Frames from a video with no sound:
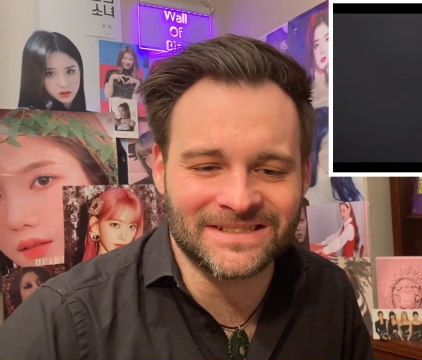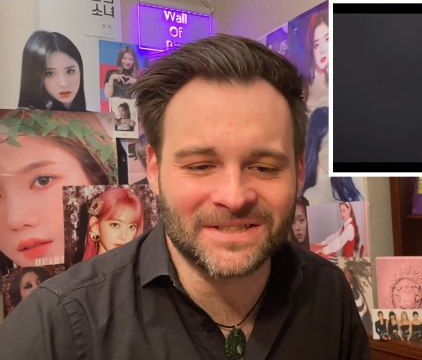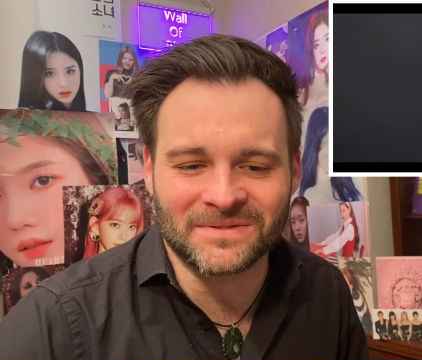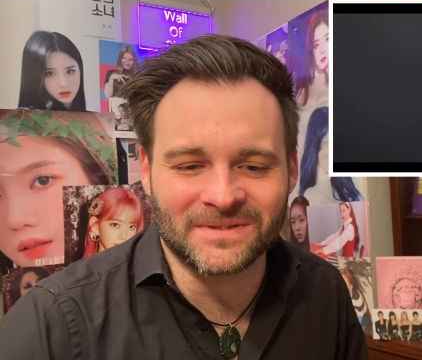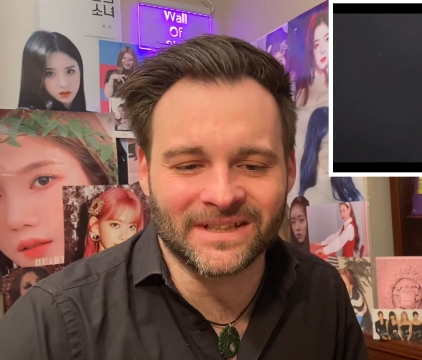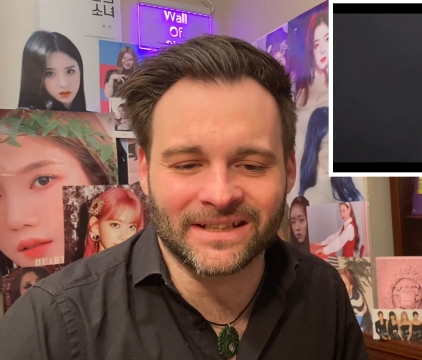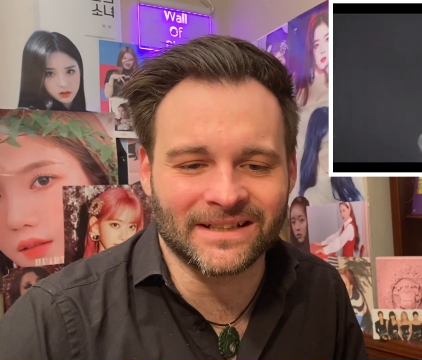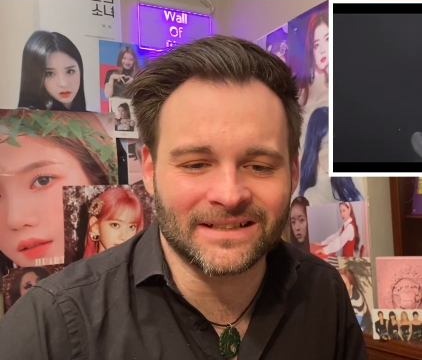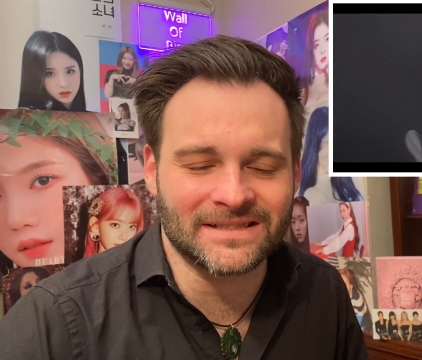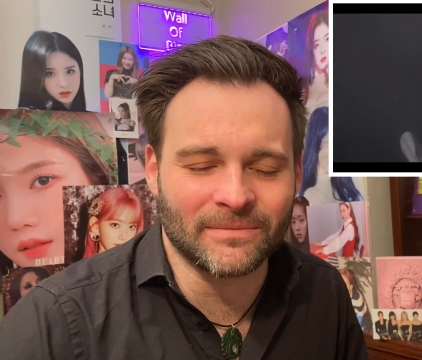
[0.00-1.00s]
Speaker 1: just
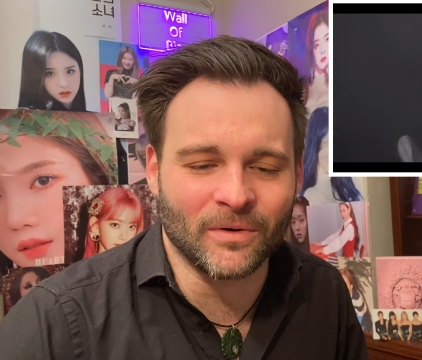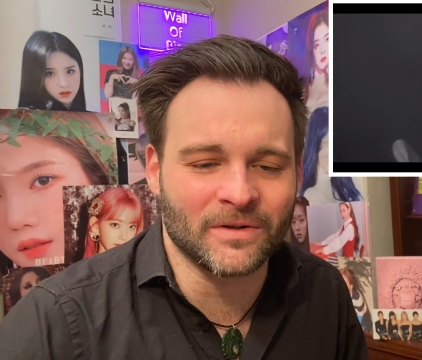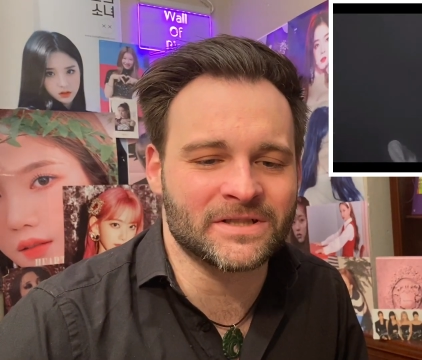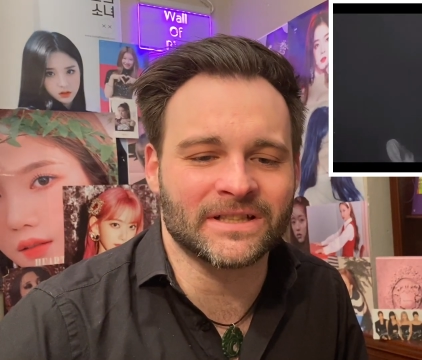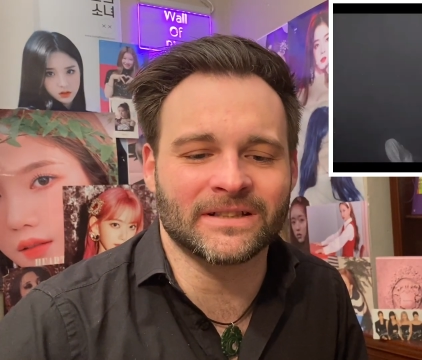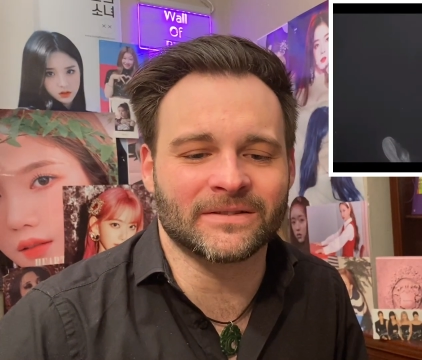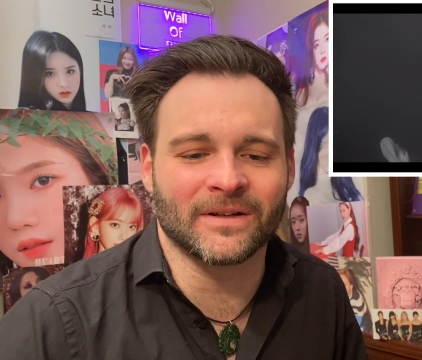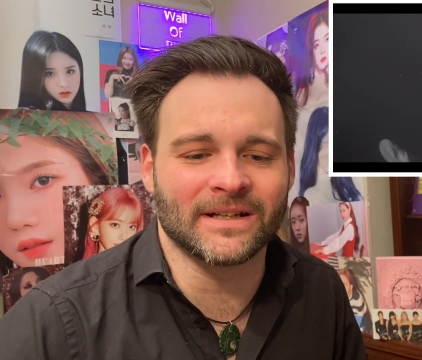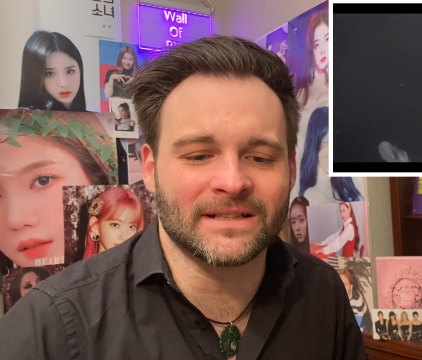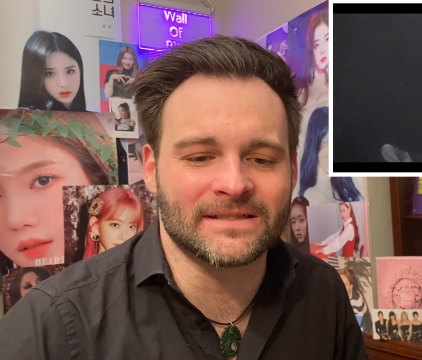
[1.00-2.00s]
ridiculous. Am I watching the
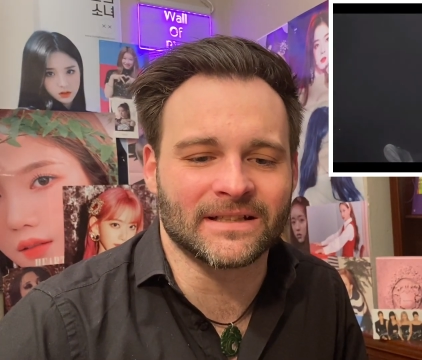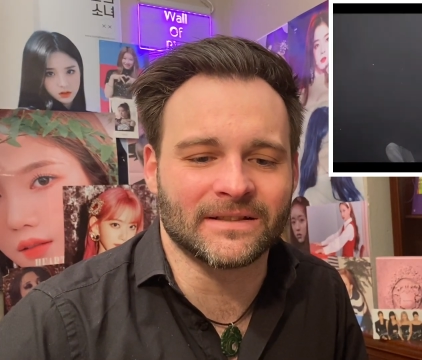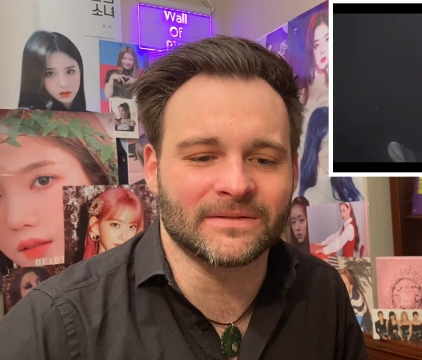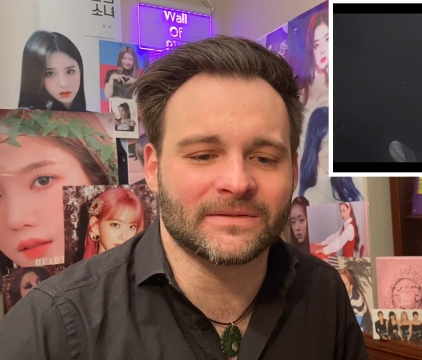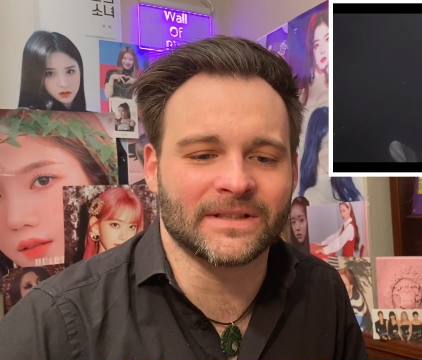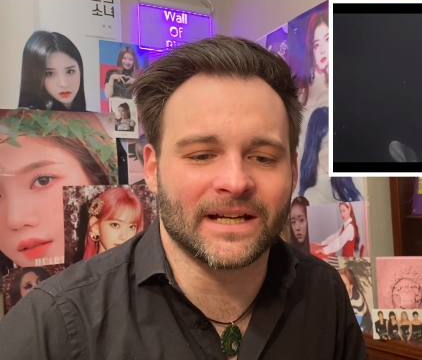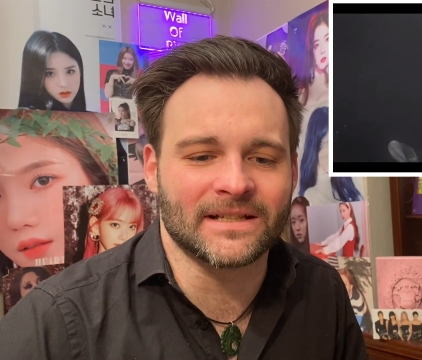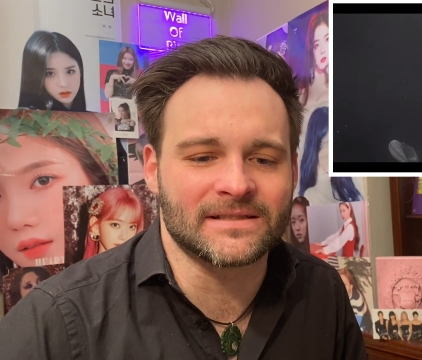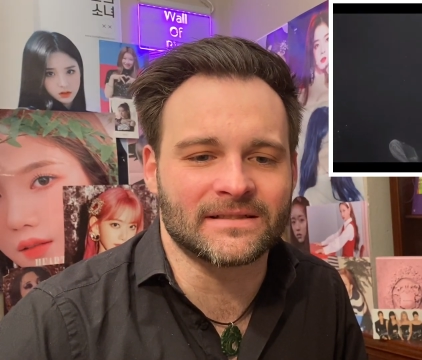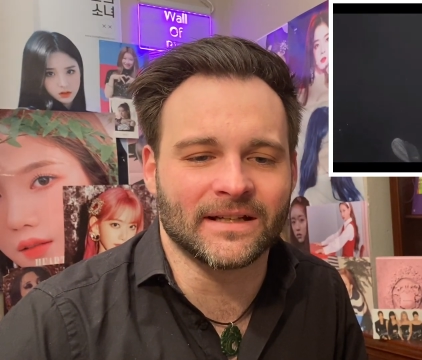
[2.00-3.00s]
credits? Uh,
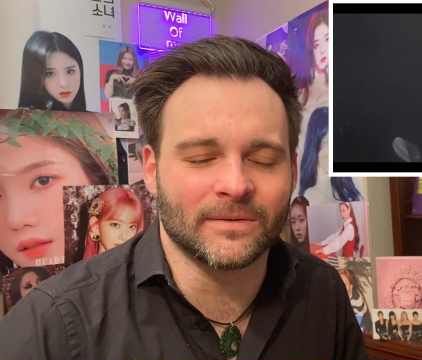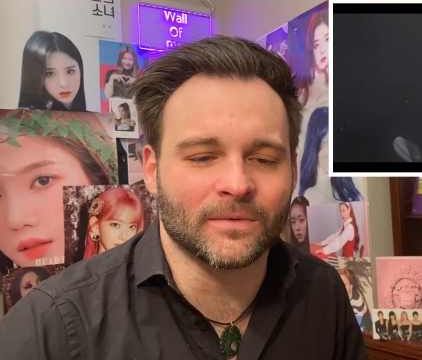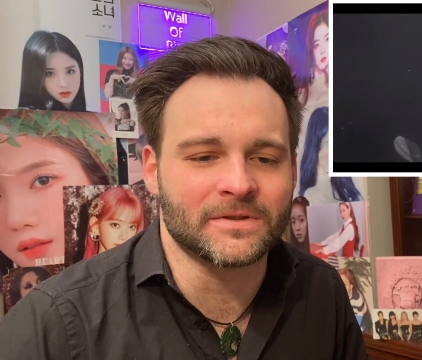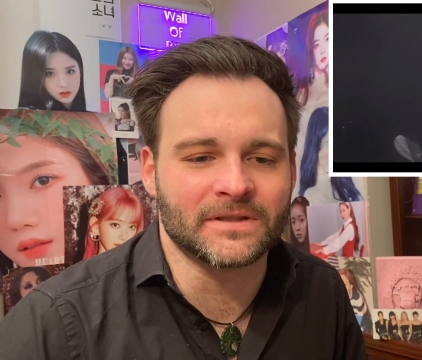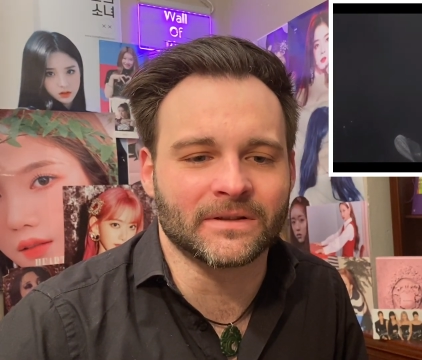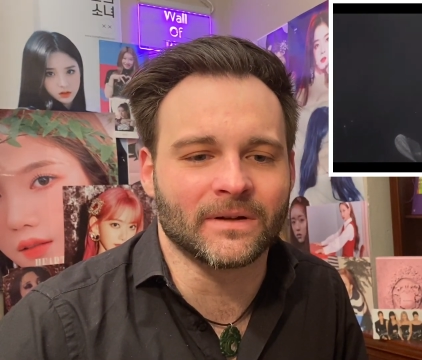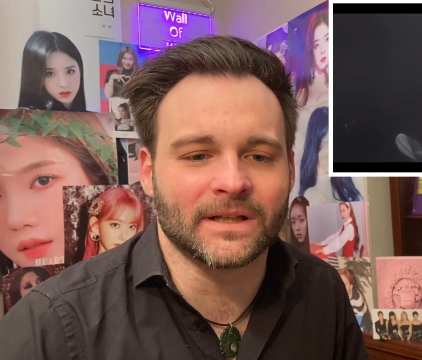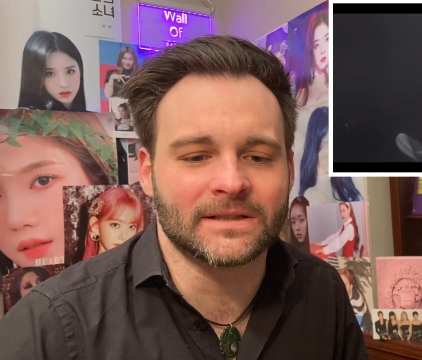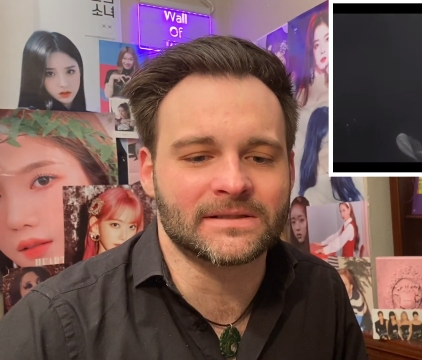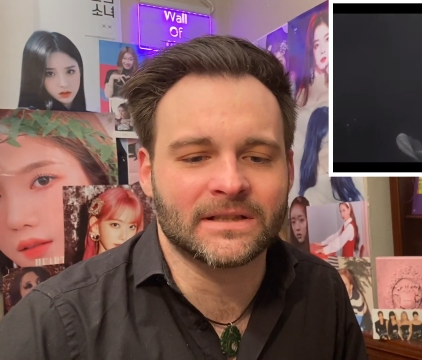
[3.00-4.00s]
yes, I am watching the
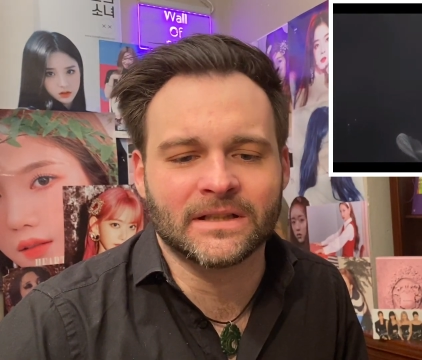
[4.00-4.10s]
credits.